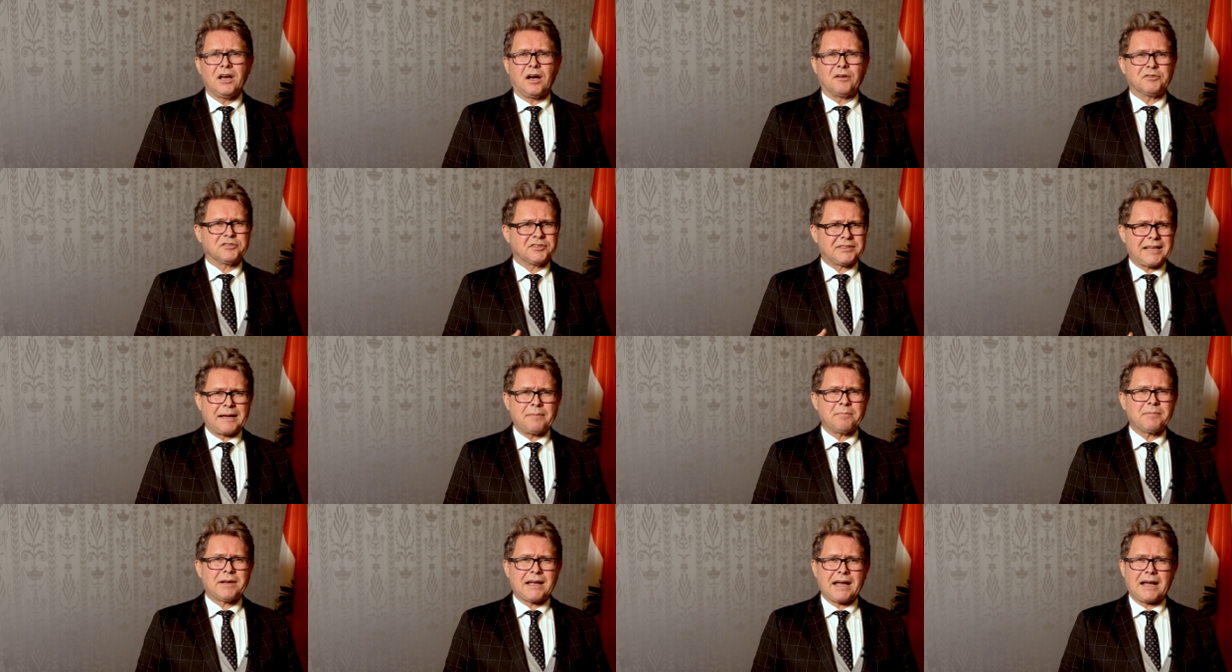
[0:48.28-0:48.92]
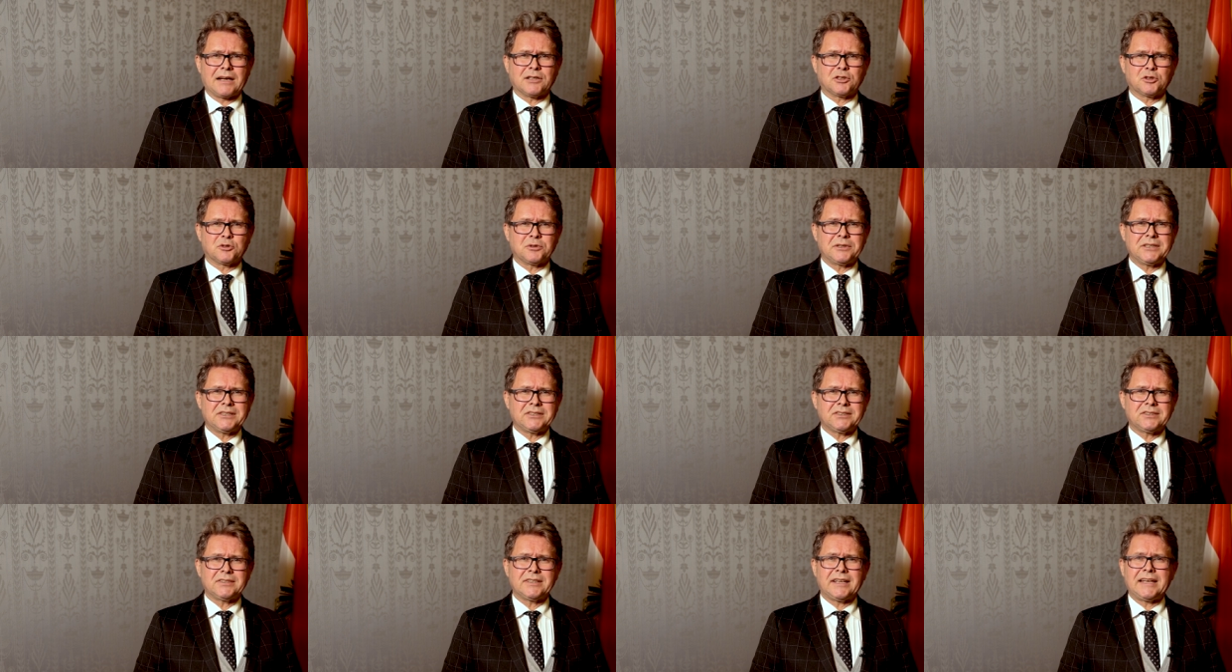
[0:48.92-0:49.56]
of some
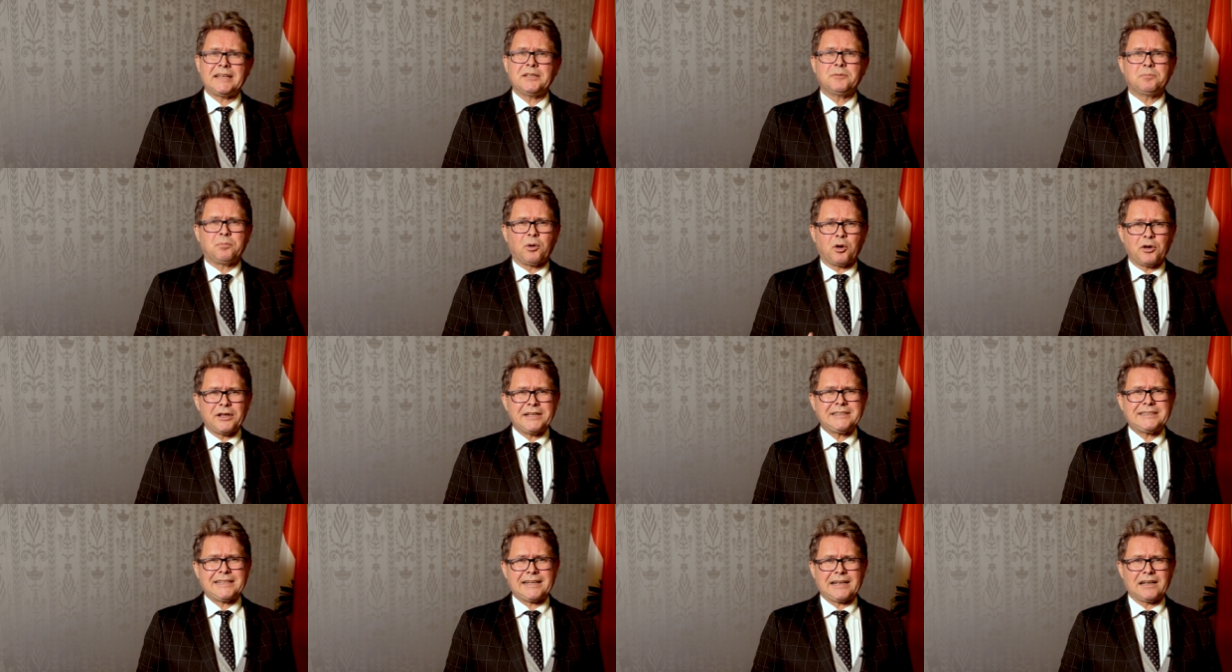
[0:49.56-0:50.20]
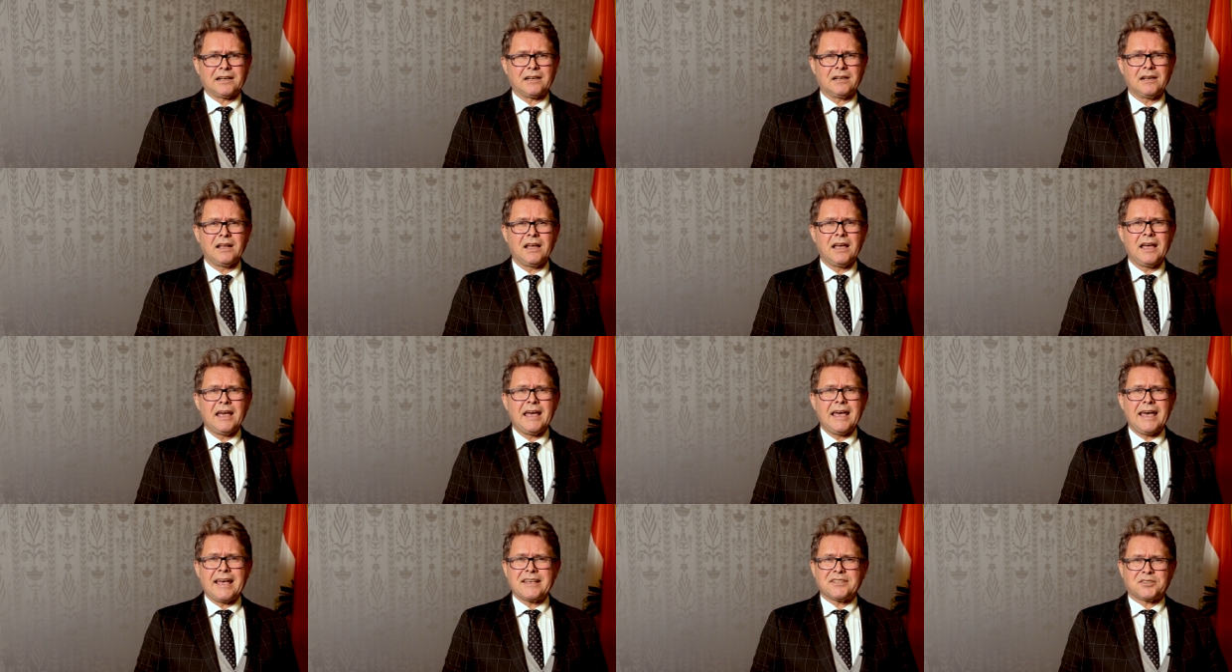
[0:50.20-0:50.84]
countries in political
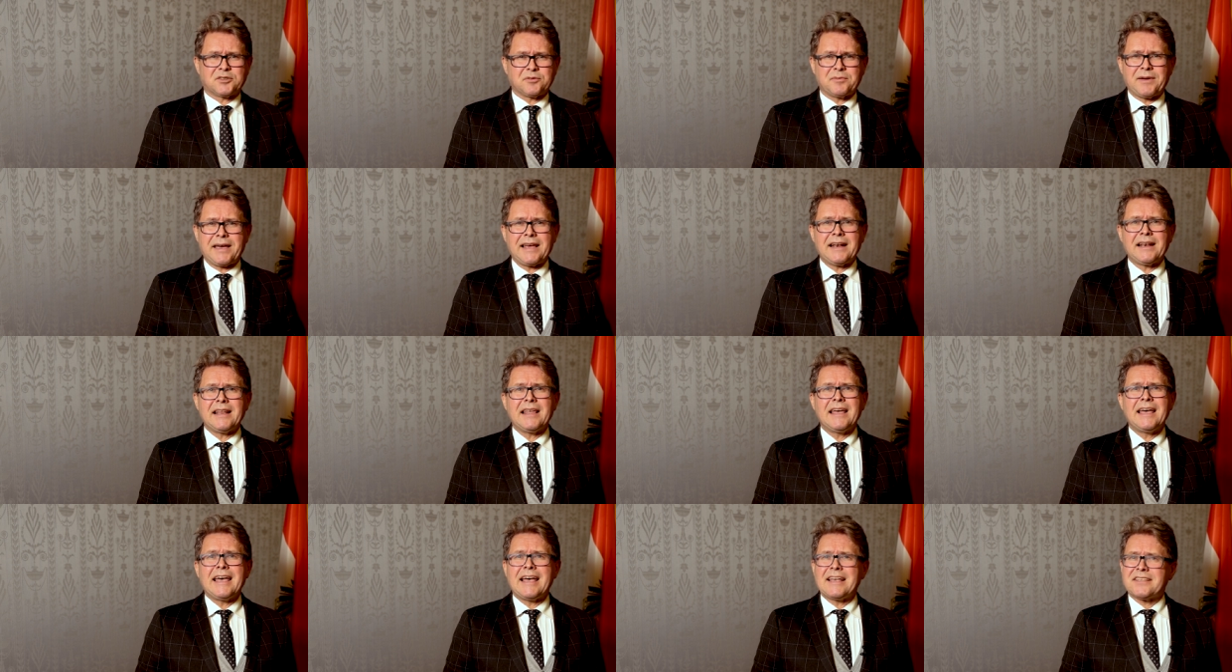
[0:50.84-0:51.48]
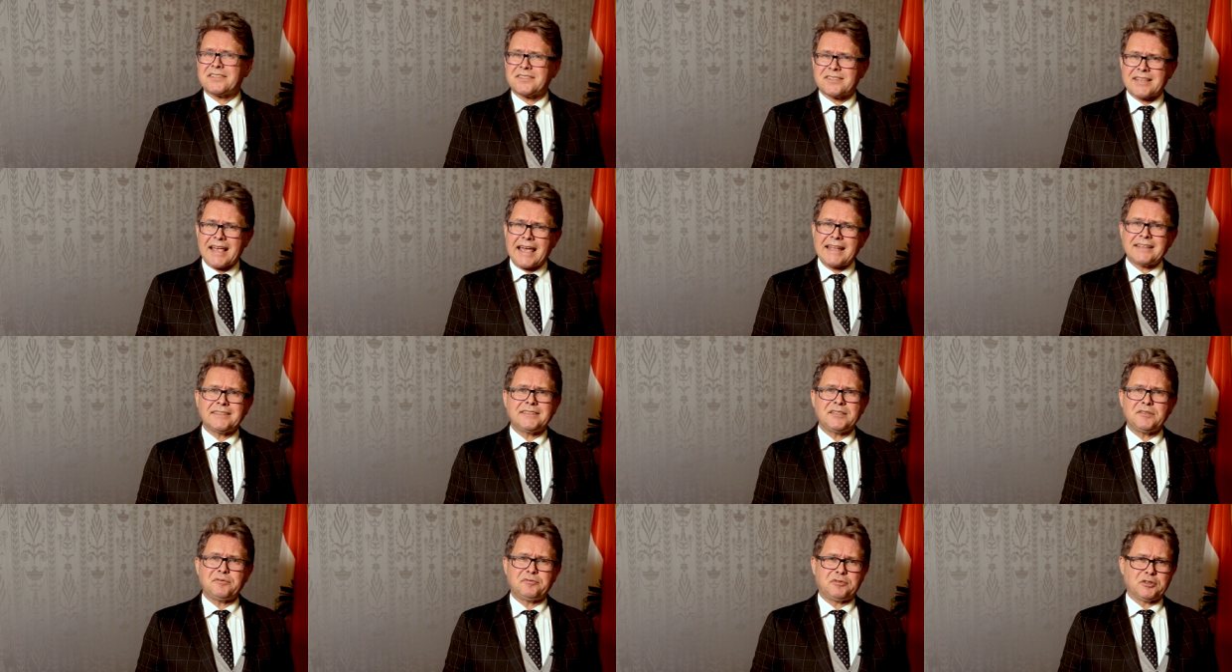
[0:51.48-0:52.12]
as well as
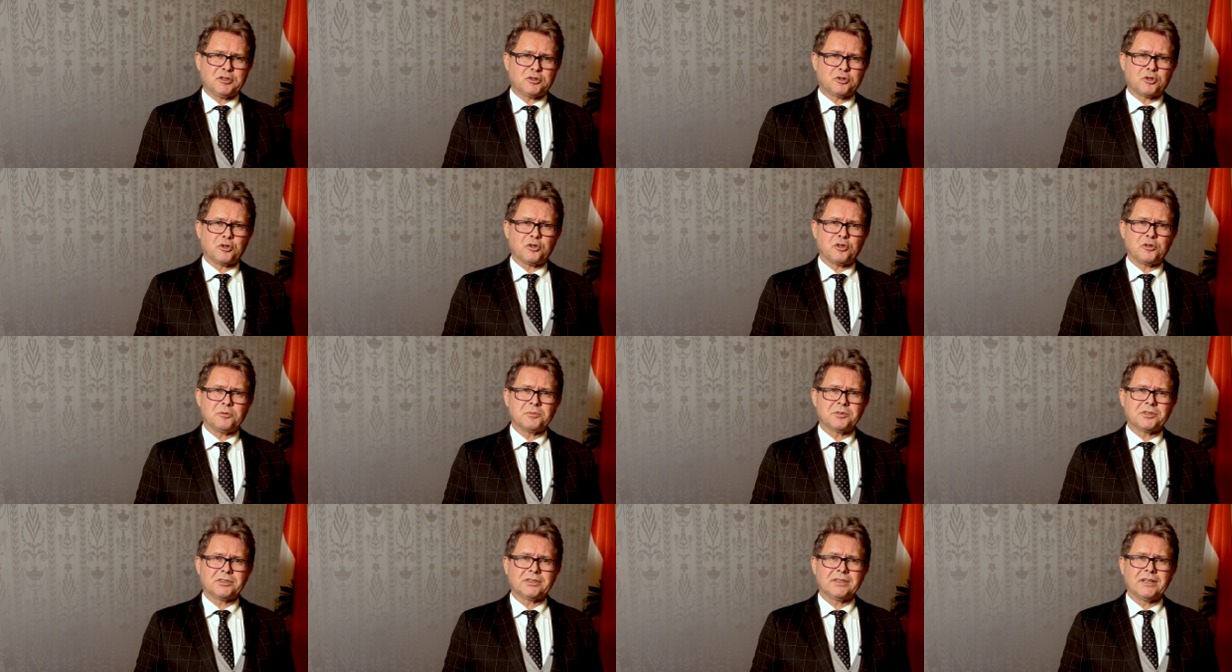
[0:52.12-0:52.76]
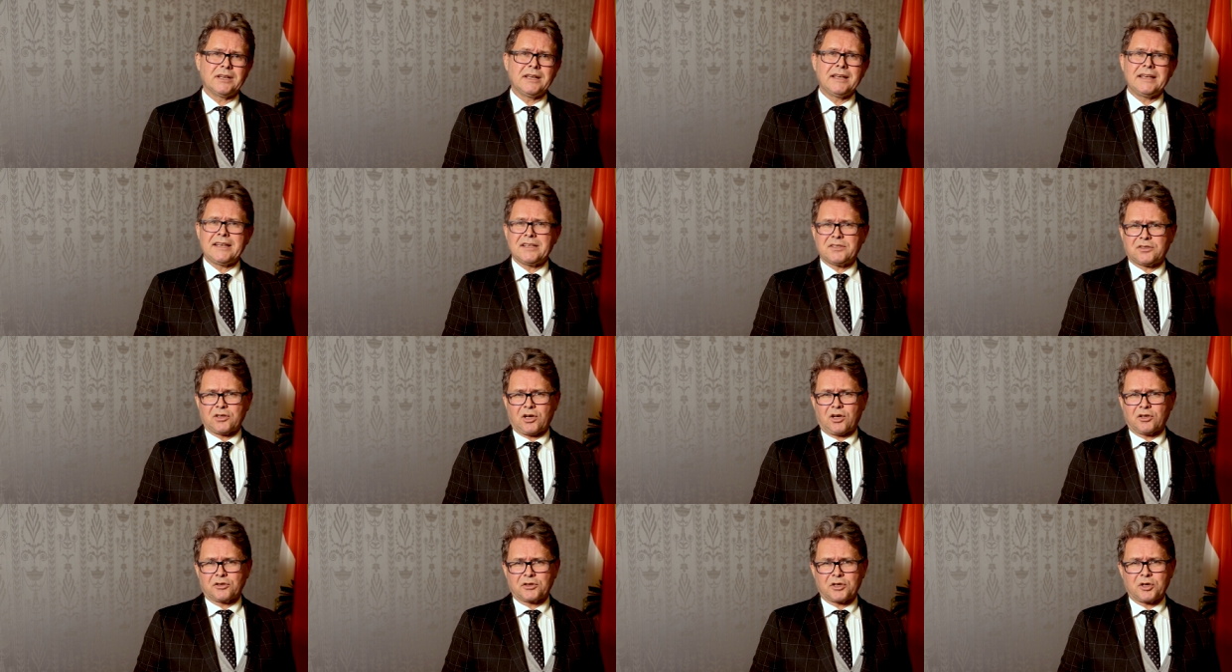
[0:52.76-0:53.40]
scientific terms
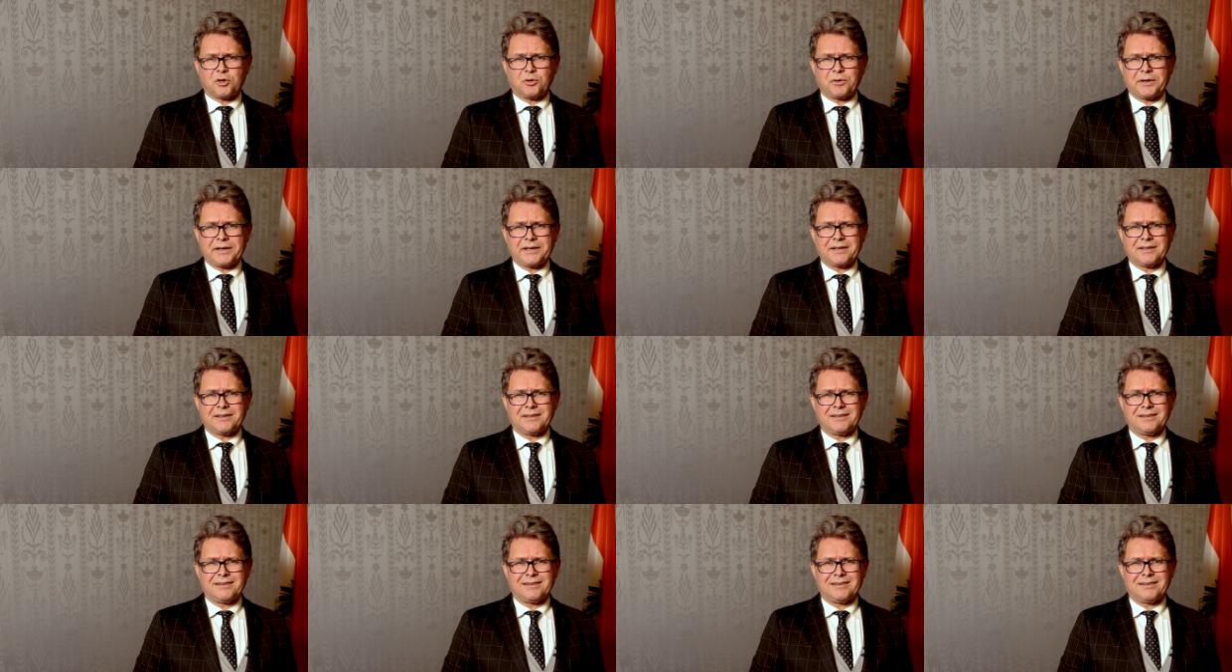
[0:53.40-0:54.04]
is ongoing.